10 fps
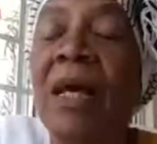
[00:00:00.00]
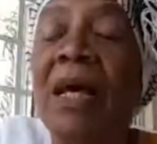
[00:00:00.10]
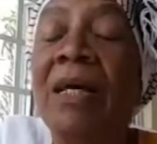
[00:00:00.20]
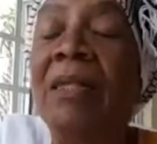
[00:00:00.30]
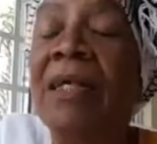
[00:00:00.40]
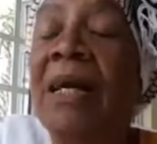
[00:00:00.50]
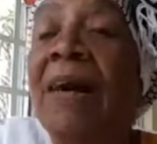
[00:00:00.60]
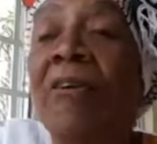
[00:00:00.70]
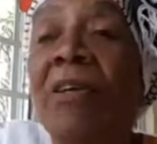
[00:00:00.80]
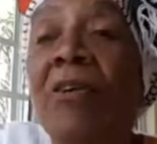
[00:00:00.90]
It
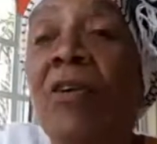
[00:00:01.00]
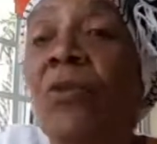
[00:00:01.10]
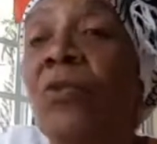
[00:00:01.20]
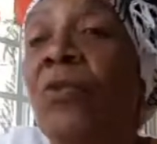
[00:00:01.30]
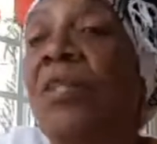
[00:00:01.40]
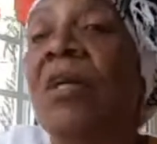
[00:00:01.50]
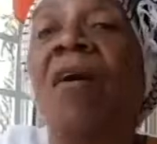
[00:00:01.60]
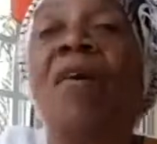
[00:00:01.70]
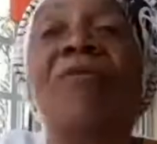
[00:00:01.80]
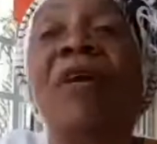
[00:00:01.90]
carried news
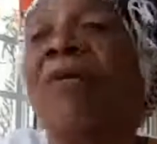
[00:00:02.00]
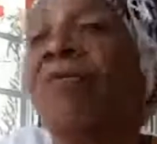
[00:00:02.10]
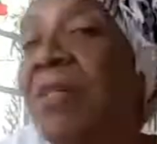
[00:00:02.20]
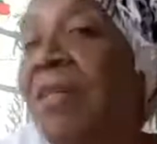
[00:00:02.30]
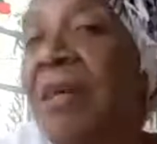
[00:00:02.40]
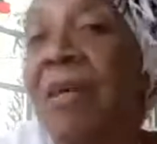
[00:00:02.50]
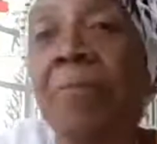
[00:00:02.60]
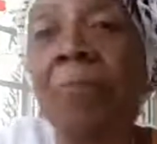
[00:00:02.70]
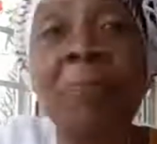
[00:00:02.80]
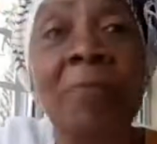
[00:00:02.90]
of everything:
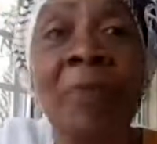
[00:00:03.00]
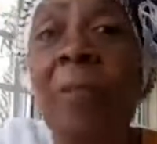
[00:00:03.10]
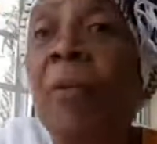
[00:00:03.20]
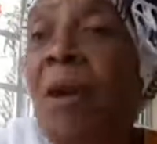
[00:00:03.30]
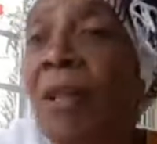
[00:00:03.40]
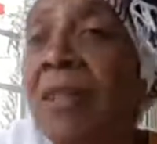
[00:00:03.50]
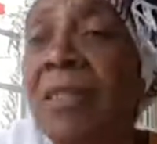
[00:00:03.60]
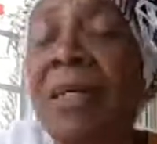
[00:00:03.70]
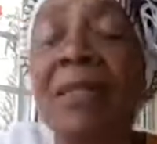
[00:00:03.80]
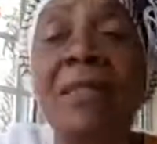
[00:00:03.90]

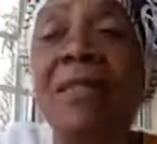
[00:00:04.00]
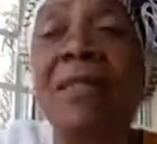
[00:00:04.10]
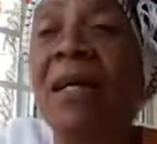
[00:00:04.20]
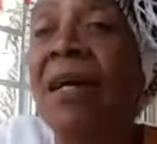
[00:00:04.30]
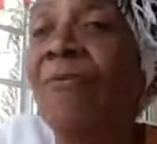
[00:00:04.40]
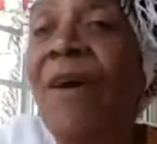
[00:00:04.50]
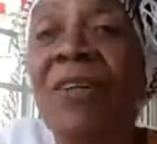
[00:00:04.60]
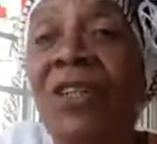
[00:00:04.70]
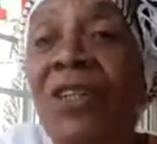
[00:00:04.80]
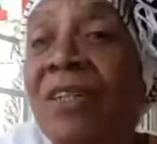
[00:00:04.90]
politics,
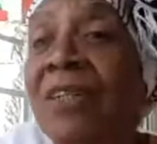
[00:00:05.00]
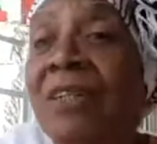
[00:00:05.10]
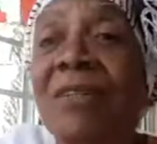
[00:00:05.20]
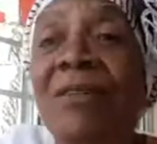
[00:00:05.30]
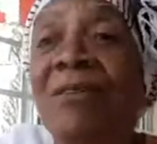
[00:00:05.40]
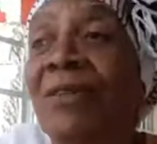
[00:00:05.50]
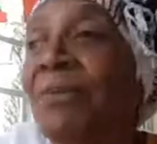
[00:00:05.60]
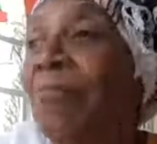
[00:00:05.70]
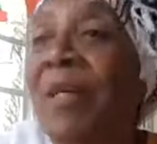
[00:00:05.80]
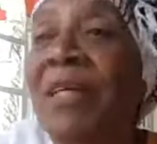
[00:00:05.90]
fashion,
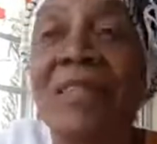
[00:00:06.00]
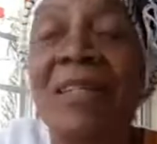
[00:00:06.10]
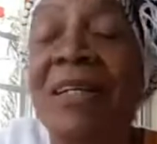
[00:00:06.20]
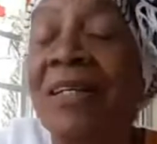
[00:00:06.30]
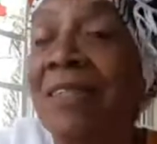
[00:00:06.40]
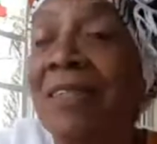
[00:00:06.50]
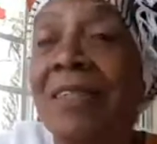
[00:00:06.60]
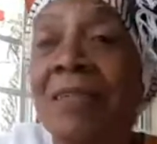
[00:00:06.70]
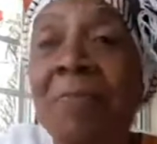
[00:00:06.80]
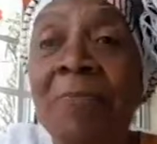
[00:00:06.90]
business,
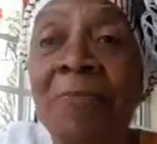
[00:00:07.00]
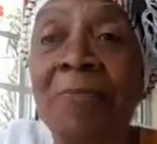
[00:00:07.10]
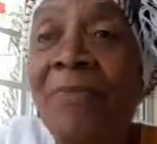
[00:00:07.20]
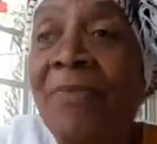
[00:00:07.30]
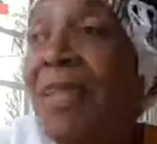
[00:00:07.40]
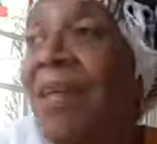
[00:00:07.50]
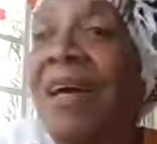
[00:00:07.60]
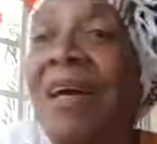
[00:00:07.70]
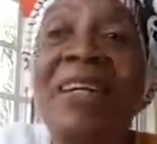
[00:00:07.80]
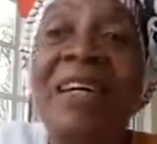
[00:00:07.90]

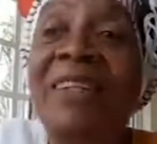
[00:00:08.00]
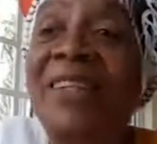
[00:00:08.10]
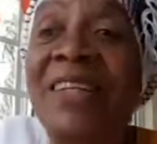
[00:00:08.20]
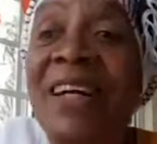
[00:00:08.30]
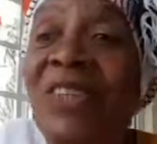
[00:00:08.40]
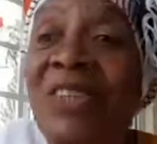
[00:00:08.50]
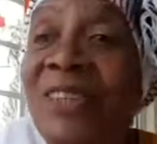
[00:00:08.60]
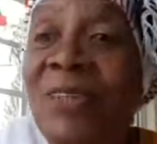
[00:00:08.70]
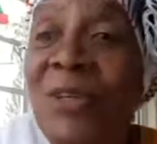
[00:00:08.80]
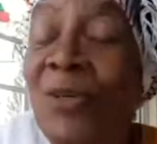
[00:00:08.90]
international
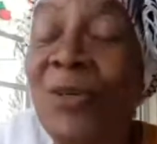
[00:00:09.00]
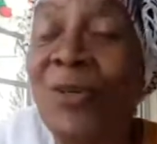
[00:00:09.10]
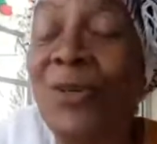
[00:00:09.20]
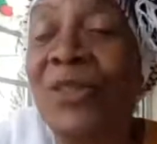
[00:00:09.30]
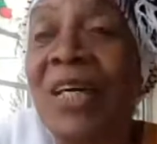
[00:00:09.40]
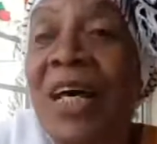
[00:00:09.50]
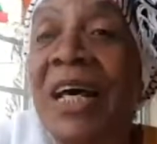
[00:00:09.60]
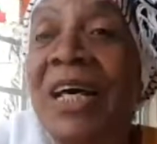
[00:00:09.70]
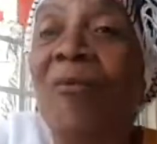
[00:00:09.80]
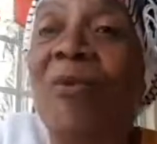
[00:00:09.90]
news.
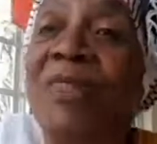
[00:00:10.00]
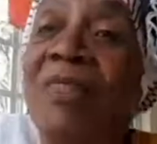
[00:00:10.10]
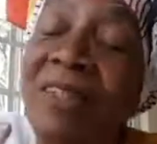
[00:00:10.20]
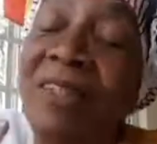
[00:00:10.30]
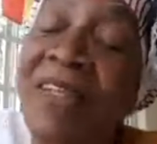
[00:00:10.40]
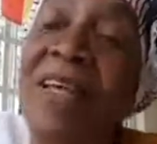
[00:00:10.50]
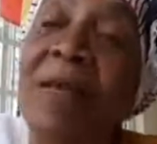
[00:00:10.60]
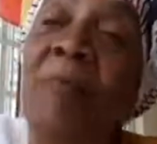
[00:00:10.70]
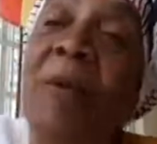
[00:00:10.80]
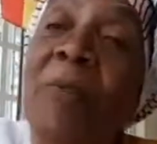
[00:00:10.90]
It was the
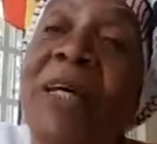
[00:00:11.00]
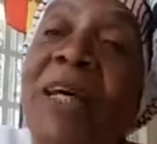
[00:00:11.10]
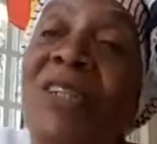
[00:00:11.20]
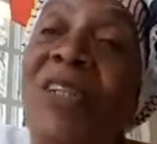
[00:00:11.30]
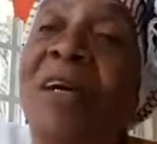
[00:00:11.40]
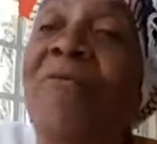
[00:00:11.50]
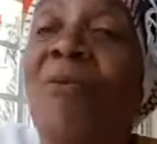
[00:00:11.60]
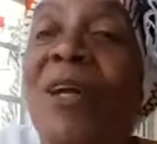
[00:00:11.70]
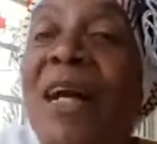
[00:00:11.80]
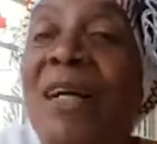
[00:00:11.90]
publication
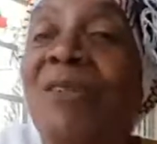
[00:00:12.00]
everyone had to